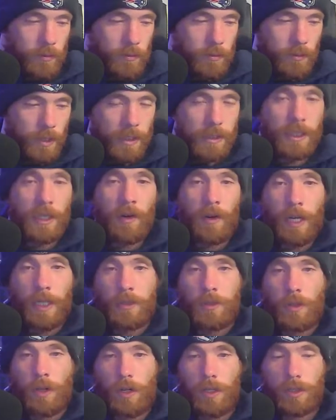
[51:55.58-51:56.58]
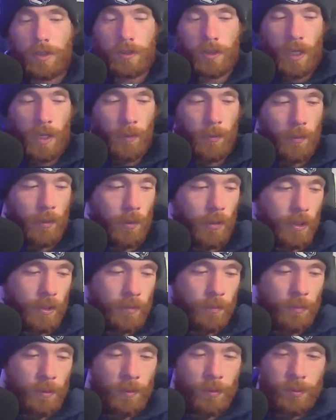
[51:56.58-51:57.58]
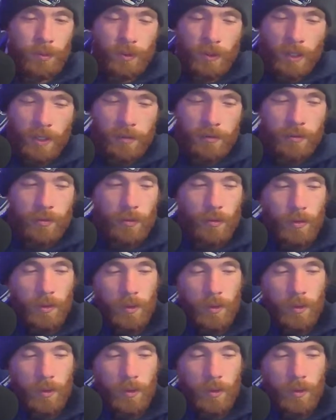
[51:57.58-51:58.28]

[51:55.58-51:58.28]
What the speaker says: That's how I'd talk shit. I really get in people's heads.